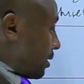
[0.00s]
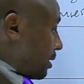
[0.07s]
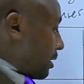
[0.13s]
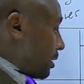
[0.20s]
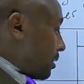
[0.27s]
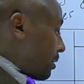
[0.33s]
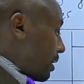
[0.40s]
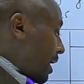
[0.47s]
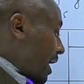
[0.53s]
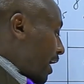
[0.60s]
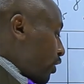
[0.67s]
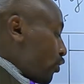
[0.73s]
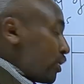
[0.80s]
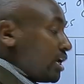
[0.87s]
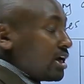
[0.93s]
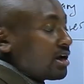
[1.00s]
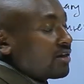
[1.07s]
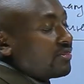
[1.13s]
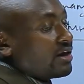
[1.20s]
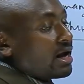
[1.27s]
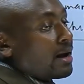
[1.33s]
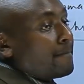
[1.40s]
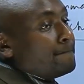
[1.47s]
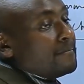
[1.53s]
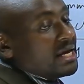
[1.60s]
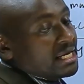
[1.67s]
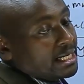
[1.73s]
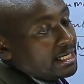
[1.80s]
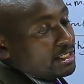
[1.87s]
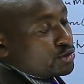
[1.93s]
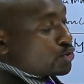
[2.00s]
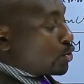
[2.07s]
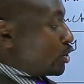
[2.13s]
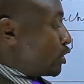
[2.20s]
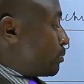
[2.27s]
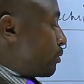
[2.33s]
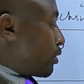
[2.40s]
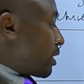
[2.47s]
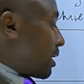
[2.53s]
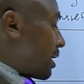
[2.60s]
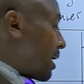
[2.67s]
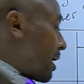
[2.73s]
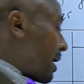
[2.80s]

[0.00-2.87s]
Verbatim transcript: ionic they are mainly soluble,